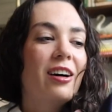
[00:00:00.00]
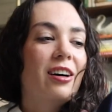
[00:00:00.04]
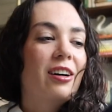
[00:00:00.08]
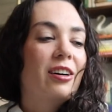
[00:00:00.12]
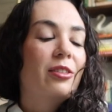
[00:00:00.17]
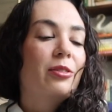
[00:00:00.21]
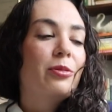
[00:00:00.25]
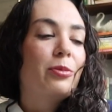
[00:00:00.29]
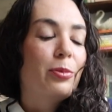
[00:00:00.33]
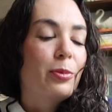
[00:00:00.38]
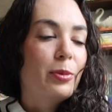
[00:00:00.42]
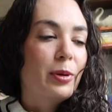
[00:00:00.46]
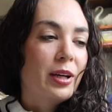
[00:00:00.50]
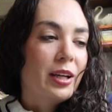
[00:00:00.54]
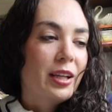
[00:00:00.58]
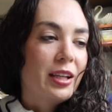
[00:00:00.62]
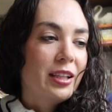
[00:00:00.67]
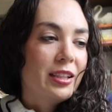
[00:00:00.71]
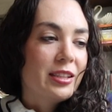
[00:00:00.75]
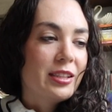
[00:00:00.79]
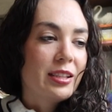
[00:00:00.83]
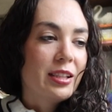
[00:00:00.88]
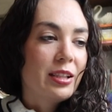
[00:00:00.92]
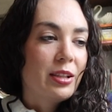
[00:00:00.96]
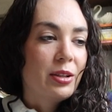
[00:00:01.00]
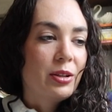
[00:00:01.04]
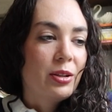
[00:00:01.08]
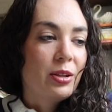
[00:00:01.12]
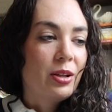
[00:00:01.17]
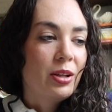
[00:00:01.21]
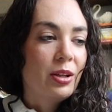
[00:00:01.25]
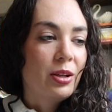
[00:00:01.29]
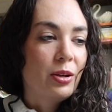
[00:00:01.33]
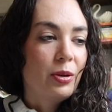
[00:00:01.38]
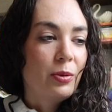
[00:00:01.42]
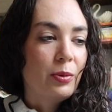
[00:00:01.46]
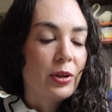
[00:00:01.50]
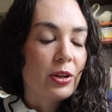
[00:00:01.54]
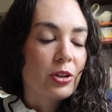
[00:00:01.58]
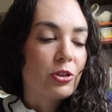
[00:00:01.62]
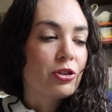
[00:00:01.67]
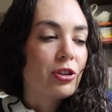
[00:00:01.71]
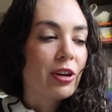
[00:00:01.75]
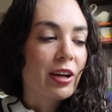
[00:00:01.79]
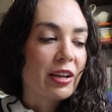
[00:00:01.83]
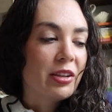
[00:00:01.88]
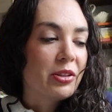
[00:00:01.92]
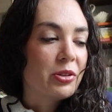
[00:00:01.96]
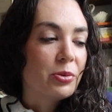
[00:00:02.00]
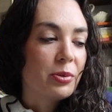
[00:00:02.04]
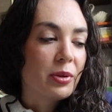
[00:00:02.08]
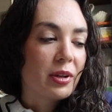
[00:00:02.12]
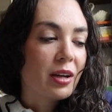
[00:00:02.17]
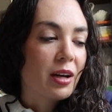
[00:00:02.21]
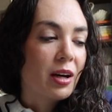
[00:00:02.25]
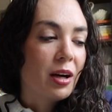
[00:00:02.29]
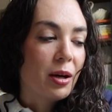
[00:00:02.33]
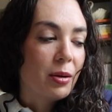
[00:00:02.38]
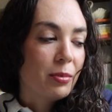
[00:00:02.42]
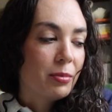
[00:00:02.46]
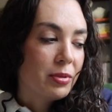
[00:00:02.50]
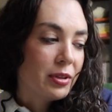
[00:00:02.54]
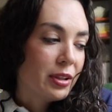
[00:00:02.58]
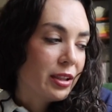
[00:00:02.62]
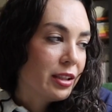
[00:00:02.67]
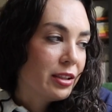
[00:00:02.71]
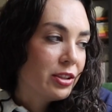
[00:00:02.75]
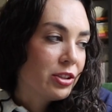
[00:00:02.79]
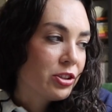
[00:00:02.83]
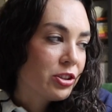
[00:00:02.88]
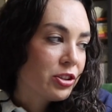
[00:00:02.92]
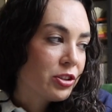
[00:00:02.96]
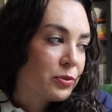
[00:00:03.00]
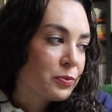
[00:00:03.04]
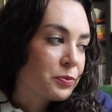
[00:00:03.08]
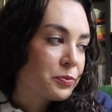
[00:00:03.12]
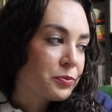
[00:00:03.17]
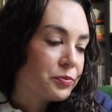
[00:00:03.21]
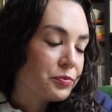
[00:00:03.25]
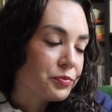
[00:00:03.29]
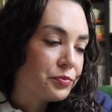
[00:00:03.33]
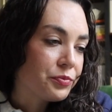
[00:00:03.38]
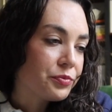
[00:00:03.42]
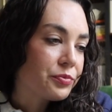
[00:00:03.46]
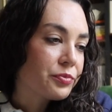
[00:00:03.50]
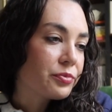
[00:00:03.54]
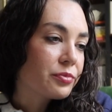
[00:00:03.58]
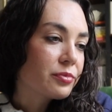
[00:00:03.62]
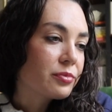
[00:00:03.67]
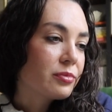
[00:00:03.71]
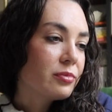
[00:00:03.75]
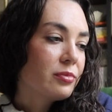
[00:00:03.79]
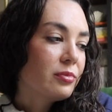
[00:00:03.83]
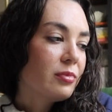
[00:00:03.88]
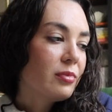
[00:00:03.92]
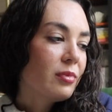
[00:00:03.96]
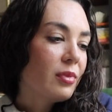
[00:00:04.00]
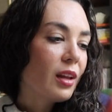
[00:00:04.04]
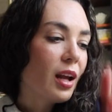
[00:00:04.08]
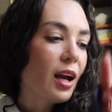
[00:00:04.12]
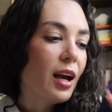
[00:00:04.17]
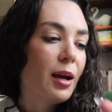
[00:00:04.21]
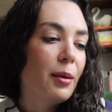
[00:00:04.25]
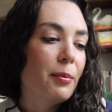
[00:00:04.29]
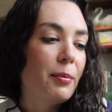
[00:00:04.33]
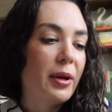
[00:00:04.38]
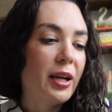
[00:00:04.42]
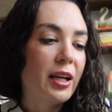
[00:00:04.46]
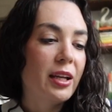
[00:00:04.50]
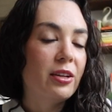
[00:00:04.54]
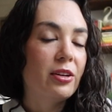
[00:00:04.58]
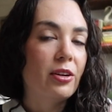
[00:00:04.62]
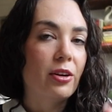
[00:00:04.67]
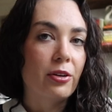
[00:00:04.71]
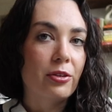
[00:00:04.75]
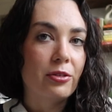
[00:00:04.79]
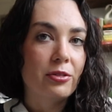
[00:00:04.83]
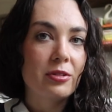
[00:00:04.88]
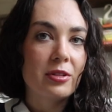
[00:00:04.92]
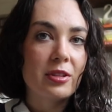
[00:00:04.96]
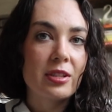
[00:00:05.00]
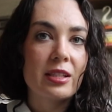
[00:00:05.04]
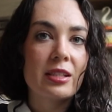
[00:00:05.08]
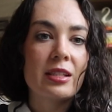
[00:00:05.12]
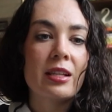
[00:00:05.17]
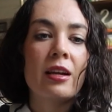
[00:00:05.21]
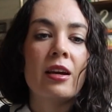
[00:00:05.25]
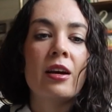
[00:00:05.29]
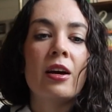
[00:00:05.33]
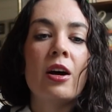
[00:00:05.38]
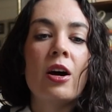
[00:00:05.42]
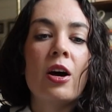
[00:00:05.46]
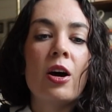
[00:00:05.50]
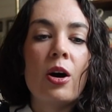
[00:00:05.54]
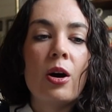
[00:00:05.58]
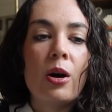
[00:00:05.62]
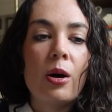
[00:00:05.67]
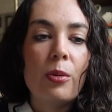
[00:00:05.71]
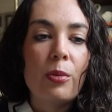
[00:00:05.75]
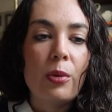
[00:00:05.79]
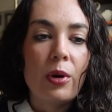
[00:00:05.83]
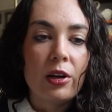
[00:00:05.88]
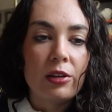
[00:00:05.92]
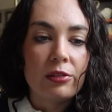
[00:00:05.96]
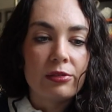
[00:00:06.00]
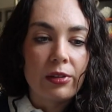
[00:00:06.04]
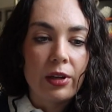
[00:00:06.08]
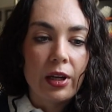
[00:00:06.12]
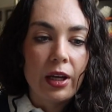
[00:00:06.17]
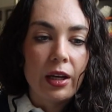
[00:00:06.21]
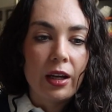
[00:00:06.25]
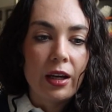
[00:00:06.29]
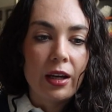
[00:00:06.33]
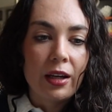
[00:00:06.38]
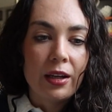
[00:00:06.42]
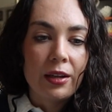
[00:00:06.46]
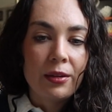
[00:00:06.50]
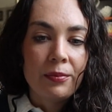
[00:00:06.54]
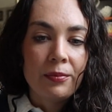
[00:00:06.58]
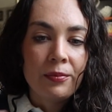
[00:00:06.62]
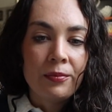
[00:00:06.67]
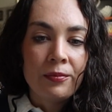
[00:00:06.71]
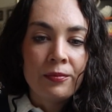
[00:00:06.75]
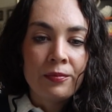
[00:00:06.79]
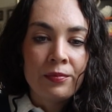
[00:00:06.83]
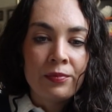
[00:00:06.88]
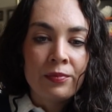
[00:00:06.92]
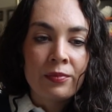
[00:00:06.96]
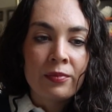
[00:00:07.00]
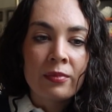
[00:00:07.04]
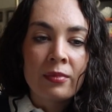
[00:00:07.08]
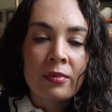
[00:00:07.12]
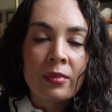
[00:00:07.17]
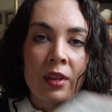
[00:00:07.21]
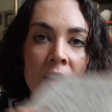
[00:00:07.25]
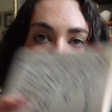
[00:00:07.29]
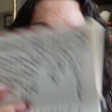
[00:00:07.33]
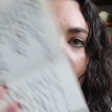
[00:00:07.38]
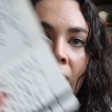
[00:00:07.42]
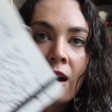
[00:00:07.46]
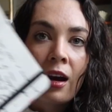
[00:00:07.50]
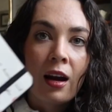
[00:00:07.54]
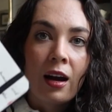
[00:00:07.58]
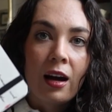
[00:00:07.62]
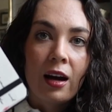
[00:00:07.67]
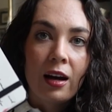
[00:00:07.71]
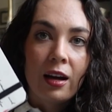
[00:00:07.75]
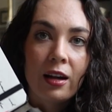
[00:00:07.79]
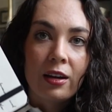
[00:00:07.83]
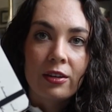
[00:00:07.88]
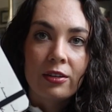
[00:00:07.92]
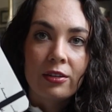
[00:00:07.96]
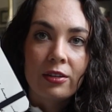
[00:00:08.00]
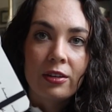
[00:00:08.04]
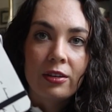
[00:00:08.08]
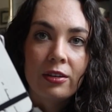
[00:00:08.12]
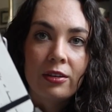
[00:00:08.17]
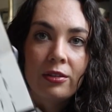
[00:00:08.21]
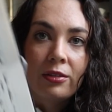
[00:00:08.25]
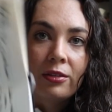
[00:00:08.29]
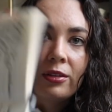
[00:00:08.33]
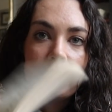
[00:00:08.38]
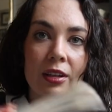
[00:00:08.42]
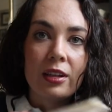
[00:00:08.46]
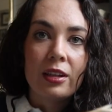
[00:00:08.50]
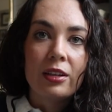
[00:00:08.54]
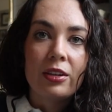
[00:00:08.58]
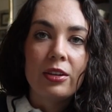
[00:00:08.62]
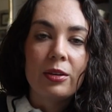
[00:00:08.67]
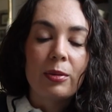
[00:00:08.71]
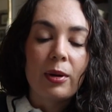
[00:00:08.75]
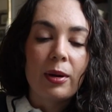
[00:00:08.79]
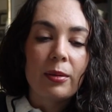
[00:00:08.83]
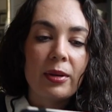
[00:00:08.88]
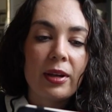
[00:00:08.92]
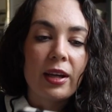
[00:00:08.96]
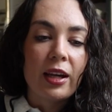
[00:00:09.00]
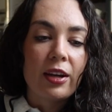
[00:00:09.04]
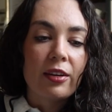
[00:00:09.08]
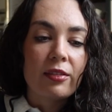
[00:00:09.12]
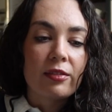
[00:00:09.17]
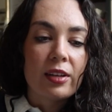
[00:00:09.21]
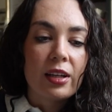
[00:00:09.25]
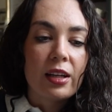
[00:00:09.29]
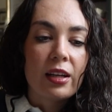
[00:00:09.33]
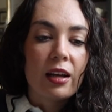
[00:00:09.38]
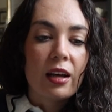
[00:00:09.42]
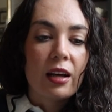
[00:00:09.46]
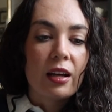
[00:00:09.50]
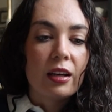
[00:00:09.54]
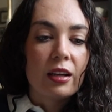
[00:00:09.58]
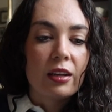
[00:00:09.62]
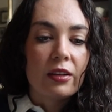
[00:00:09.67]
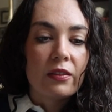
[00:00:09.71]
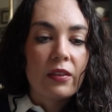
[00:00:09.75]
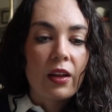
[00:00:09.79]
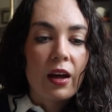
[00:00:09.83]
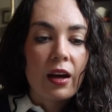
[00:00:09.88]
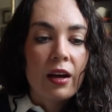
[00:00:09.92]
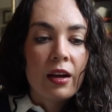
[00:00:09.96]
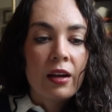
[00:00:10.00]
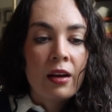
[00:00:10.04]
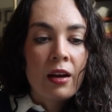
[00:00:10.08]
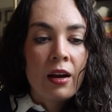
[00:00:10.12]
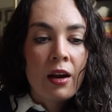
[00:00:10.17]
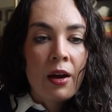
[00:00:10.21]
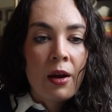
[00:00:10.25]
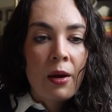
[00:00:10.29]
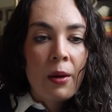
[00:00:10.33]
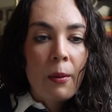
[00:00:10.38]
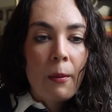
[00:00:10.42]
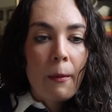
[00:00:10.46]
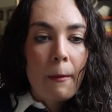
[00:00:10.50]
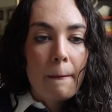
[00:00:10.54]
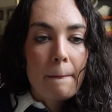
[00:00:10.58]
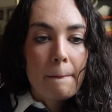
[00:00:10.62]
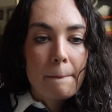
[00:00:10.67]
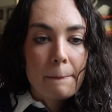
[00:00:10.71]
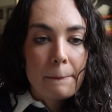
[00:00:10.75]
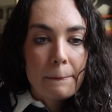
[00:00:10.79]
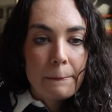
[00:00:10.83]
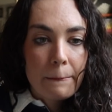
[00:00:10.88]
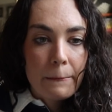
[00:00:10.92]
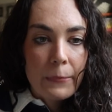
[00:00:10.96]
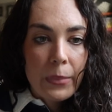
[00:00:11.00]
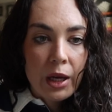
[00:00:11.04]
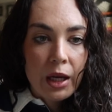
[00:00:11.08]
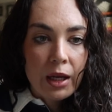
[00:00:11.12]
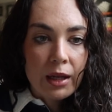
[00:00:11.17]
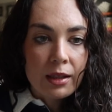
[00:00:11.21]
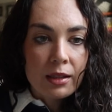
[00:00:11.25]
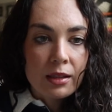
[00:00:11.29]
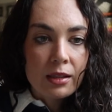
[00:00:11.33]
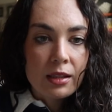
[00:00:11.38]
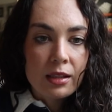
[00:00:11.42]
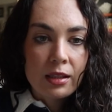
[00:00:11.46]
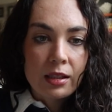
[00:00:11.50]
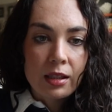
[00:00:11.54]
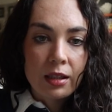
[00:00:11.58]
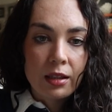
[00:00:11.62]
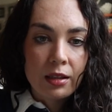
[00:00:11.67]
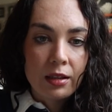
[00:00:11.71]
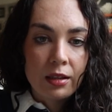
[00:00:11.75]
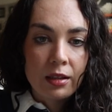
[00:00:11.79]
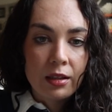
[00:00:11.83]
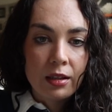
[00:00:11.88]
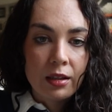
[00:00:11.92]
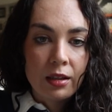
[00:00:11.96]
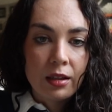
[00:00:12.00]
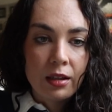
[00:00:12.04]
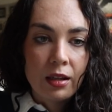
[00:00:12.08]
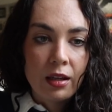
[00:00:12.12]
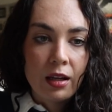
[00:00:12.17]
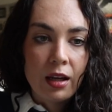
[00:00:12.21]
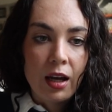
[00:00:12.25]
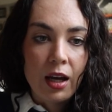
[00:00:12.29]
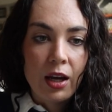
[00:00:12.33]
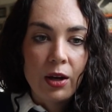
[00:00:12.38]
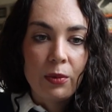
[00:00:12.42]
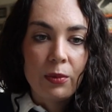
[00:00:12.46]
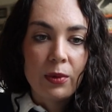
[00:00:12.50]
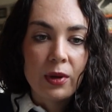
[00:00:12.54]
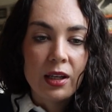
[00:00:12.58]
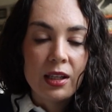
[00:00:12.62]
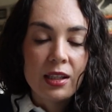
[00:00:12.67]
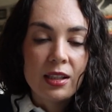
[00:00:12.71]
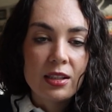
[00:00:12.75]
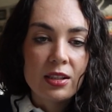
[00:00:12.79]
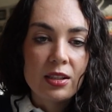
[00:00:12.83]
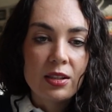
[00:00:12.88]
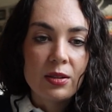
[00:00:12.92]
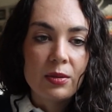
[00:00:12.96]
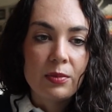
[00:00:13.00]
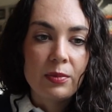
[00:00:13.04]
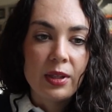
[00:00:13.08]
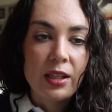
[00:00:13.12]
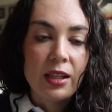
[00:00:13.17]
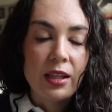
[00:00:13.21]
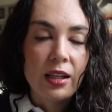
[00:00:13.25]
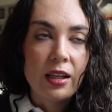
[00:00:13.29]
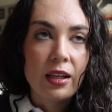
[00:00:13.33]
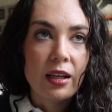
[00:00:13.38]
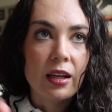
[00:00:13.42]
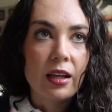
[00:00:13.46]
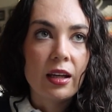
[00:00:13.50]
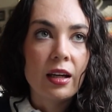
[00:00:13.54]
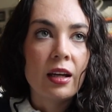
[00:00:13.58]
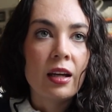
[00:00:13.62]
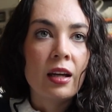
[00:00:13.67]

of what we are trying to accomplish. I made notes while reading. I don't know, you probably can't read any of that, but I want it to be